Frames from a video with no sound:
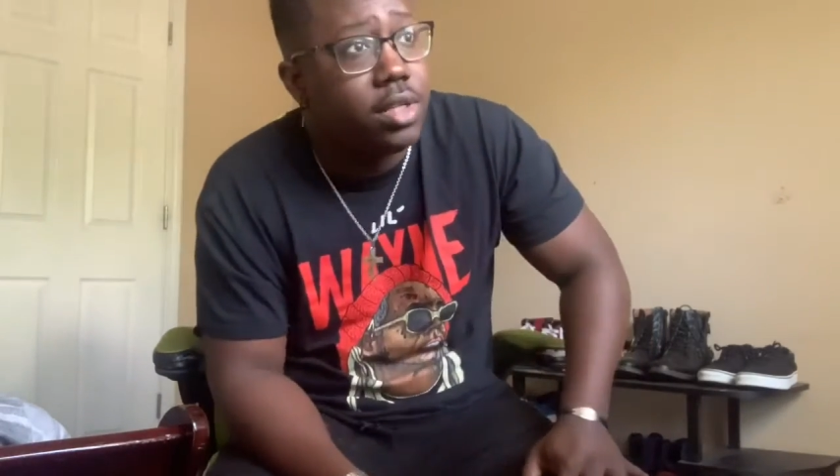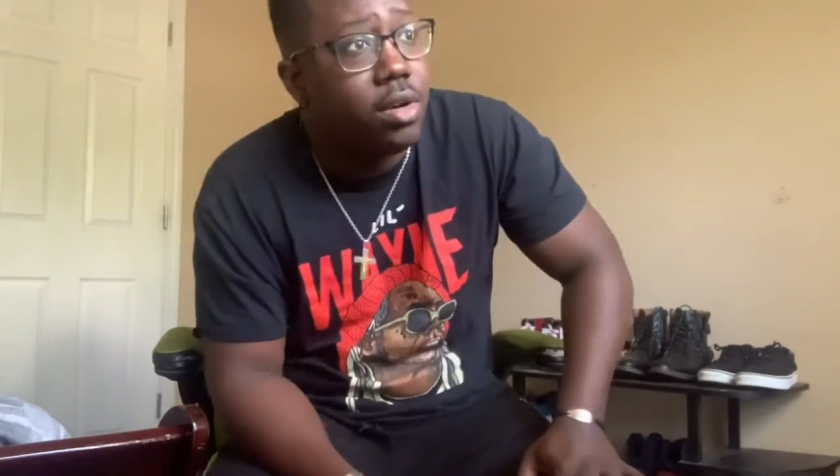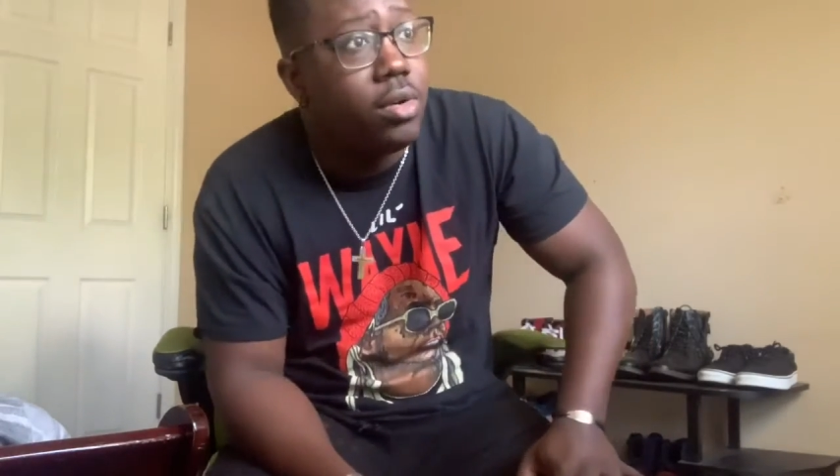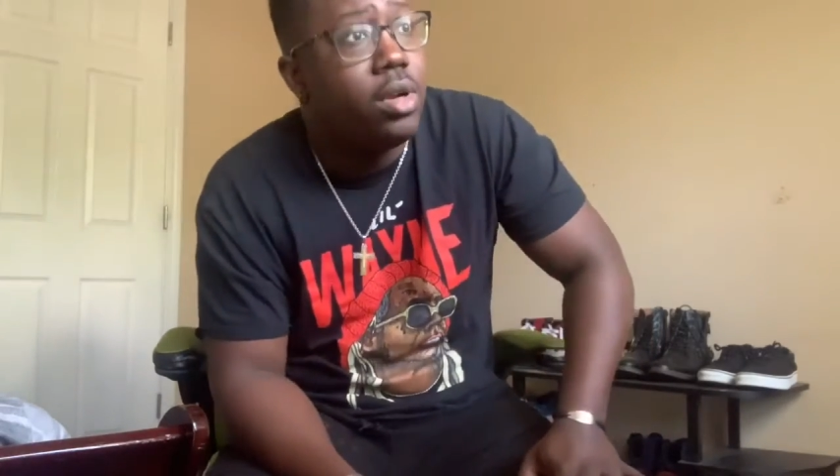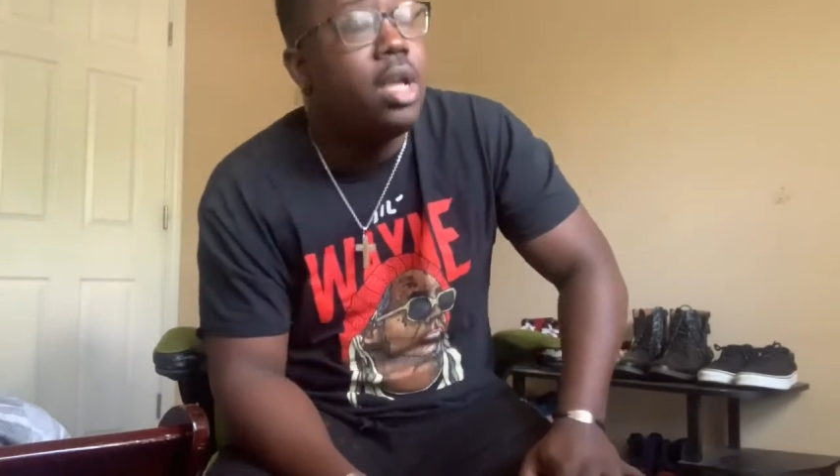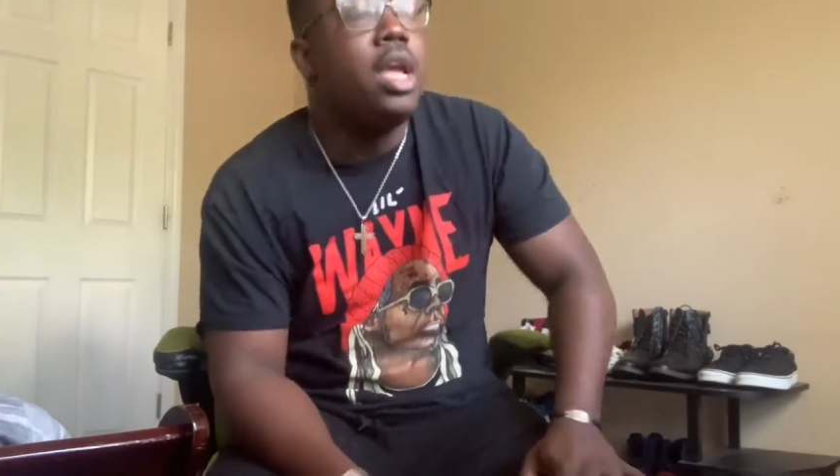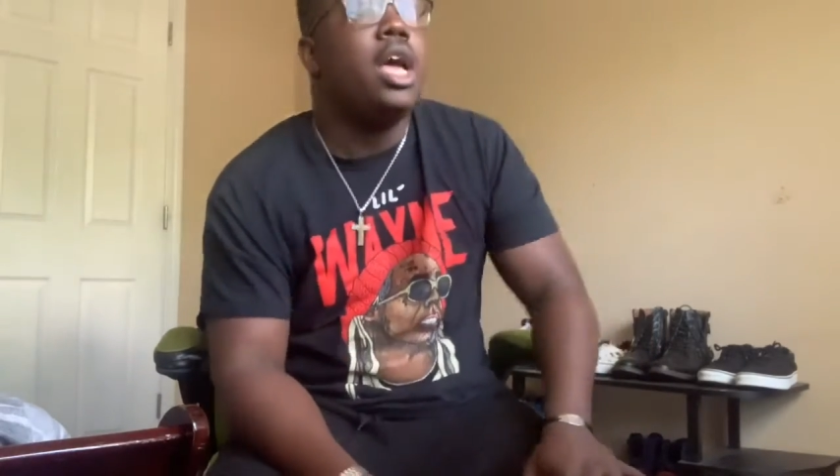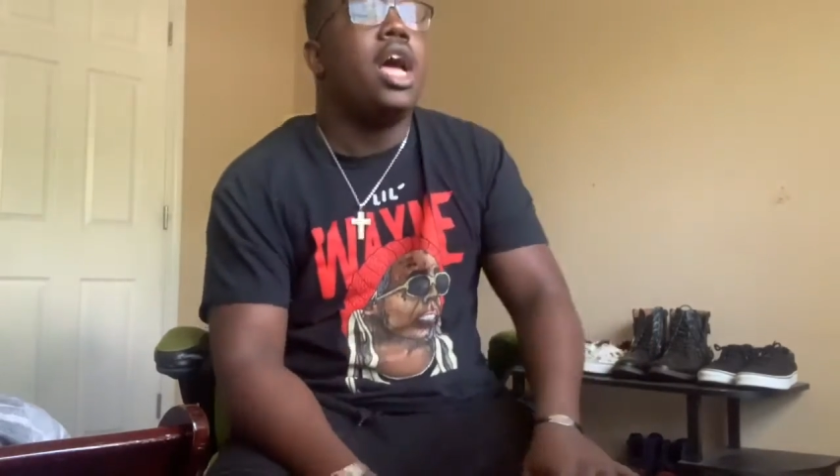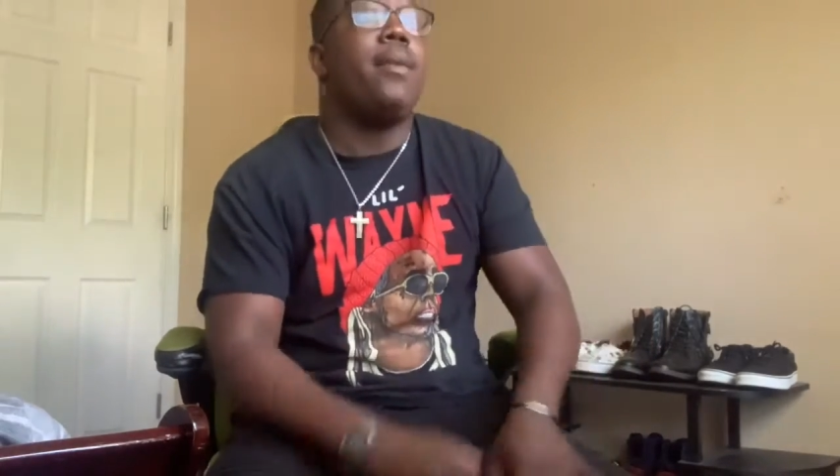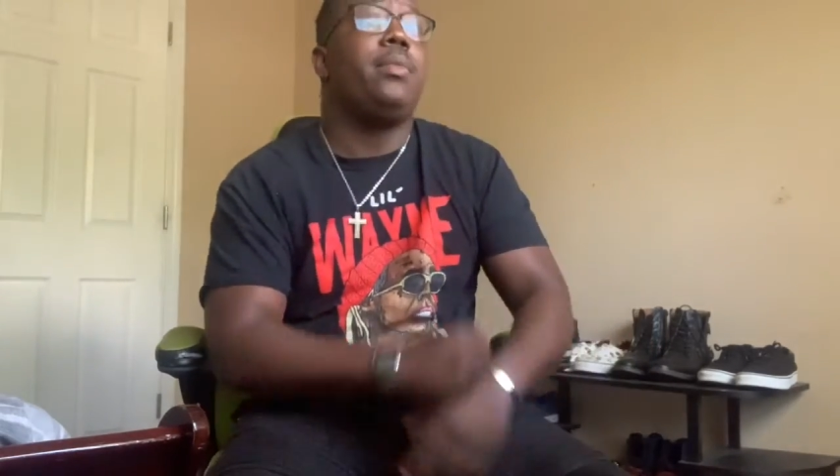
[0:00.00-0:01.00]
So
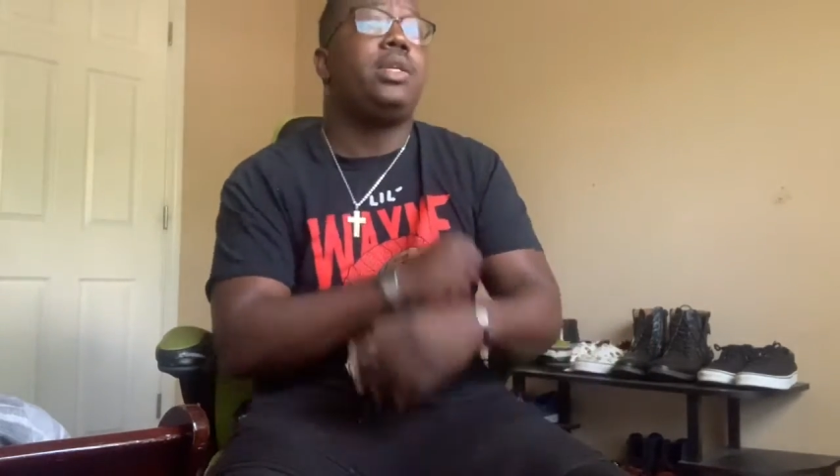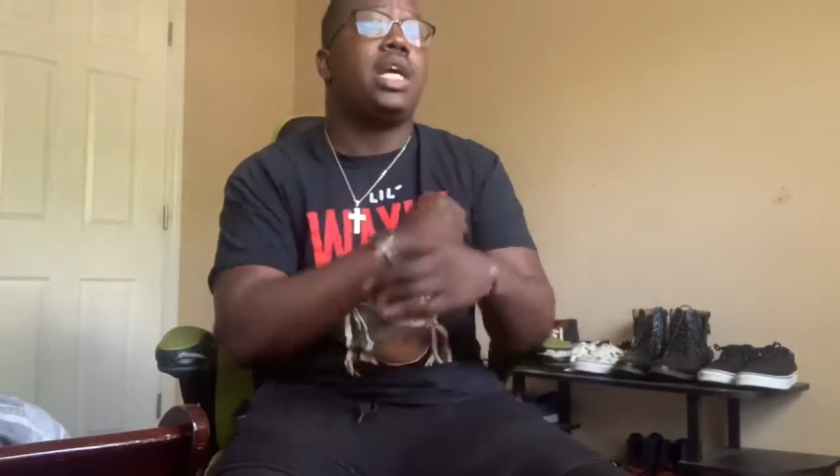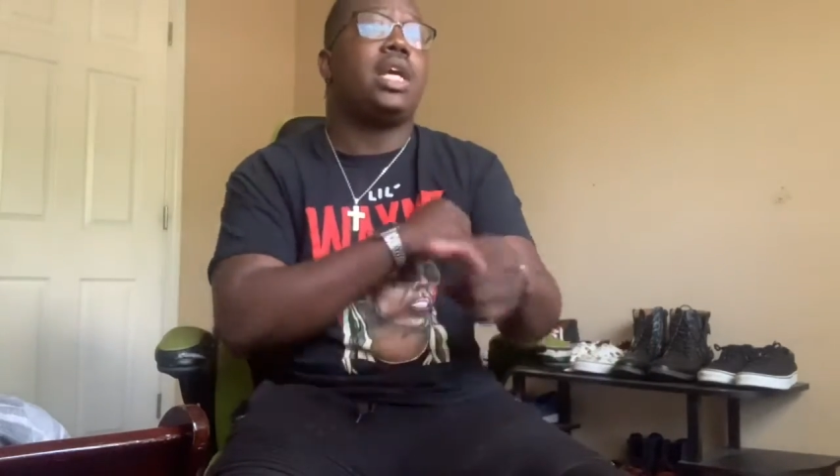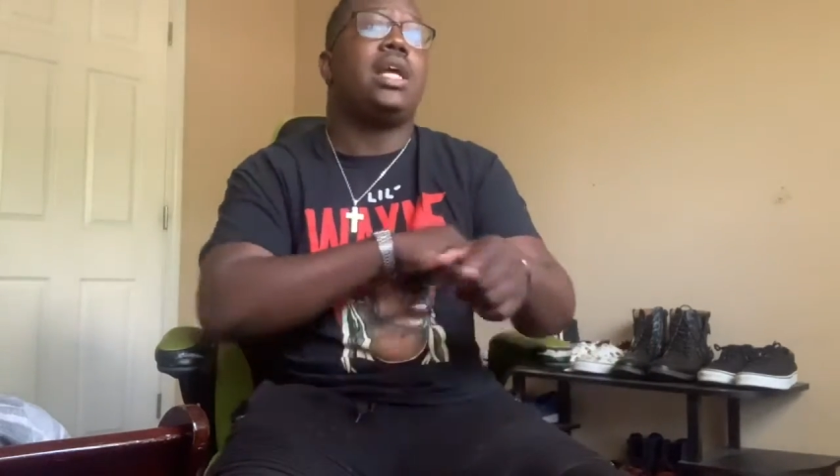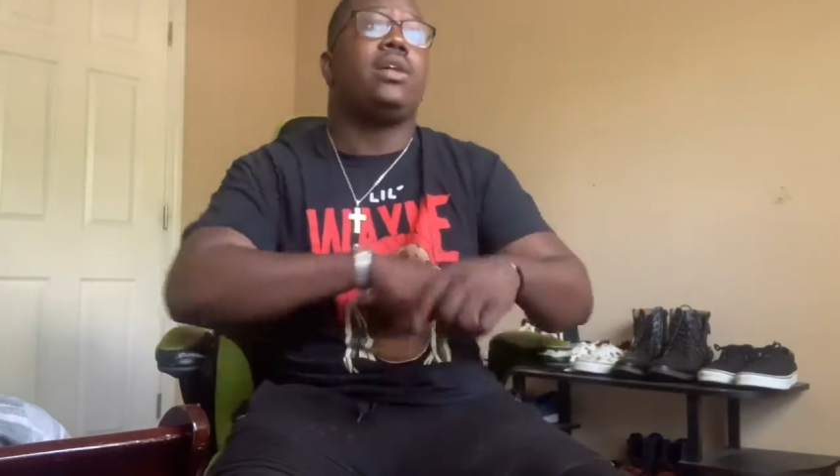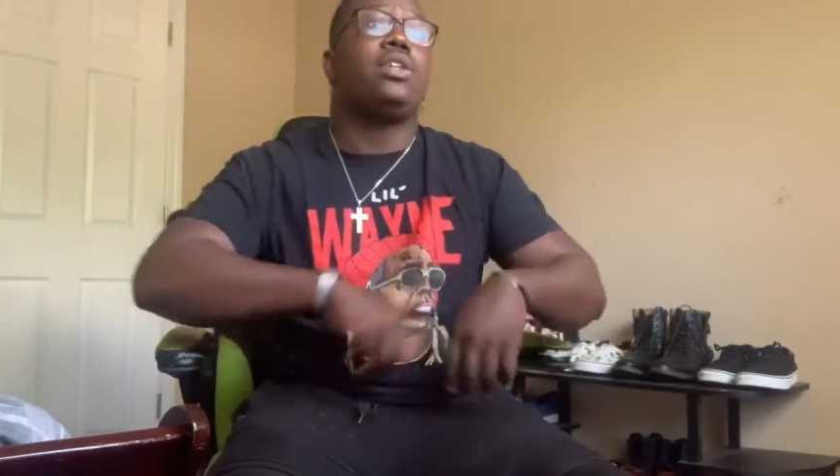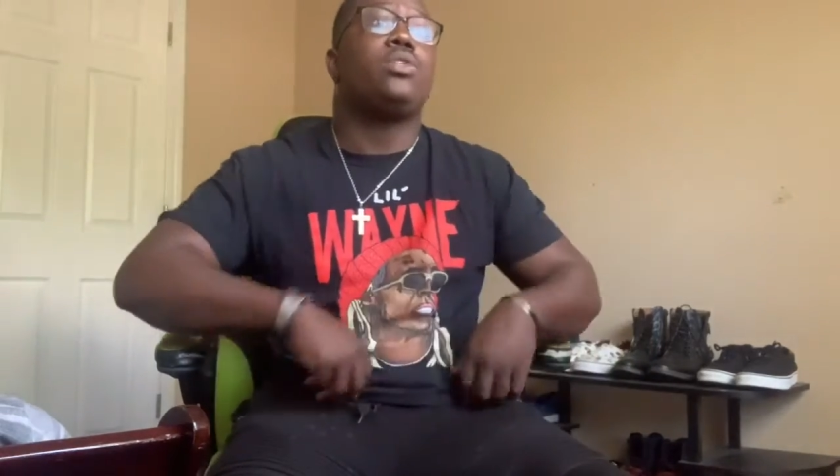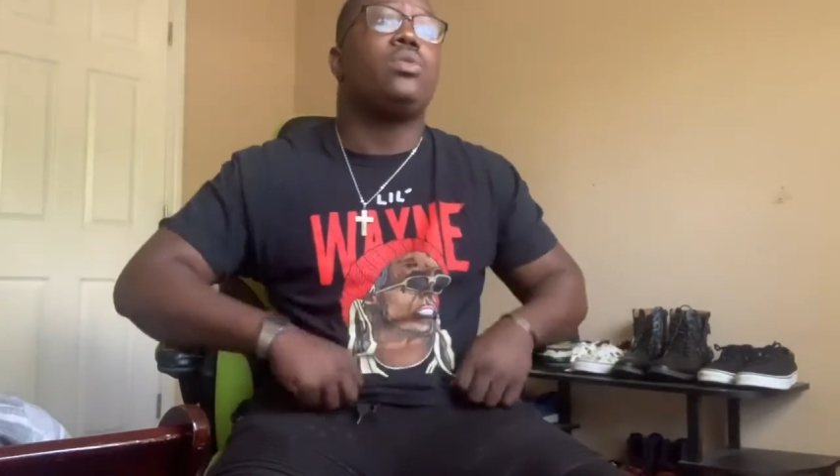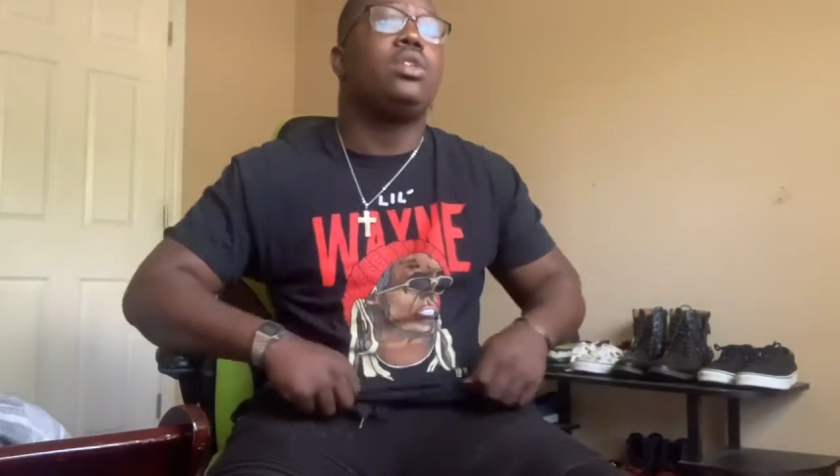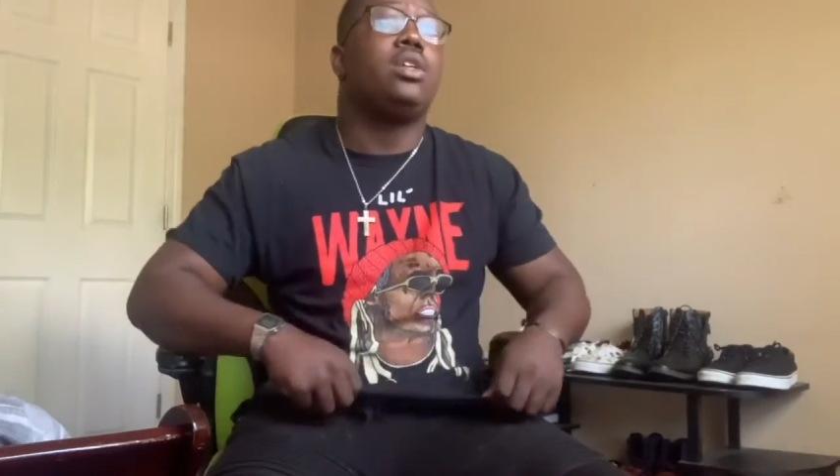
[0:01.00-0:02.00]
I'm gonna be checking out
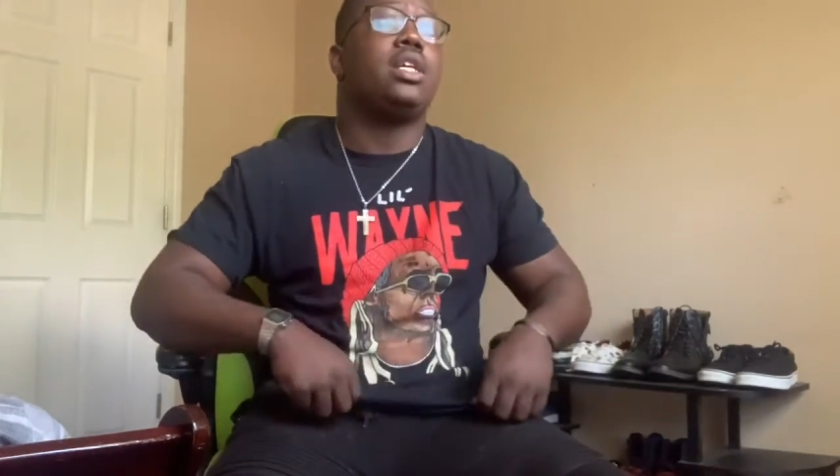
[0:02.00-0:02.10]
this one